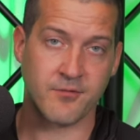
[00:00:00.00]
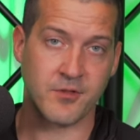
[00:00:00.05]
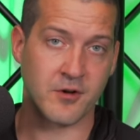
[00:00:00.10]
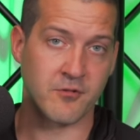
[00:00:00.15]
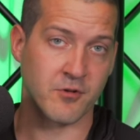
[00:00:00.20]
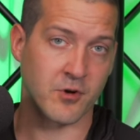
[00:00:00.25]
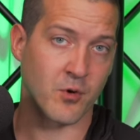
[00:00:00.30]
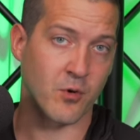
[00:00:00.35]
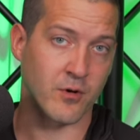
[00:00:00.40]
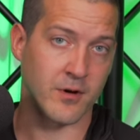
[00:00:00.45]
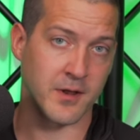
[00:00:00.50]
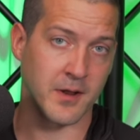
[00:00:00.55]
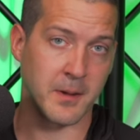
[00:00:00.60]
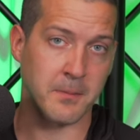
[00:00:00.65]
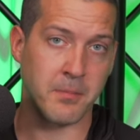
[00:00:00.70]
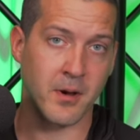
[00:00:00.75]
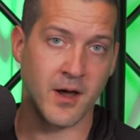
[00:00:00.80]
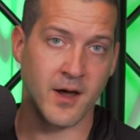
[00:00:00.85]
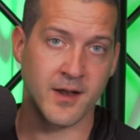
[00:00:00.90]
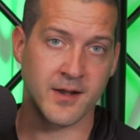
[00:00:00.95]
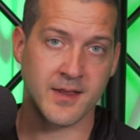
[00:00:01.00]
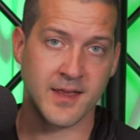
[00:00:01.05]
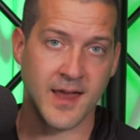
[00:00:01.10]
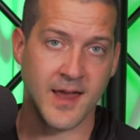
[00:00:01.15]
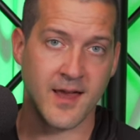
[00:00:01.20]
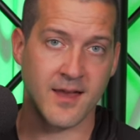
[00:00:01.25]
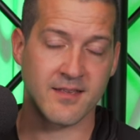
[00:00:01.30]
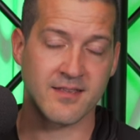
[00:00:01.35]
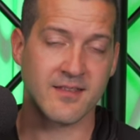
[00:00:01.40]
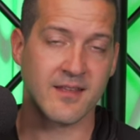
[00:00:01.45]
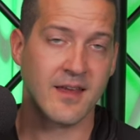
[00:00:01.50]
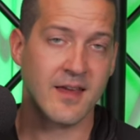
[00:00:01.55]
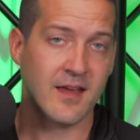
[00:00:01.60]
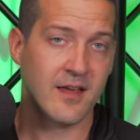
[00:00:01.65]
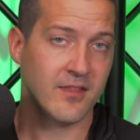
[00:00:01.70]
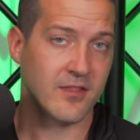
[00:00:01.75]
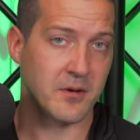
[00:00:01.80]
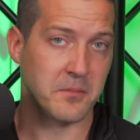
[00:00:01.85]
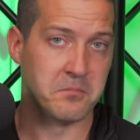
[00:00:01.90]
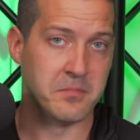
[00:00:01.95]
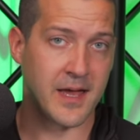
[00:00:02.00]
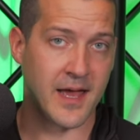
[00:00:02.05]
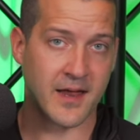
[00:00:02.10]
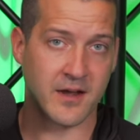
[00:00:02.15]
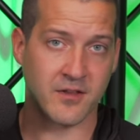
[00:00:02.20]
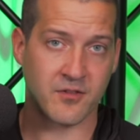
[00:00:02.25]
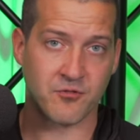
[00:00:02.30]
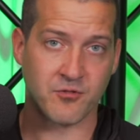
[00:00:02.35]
If they're recording a podcast, their band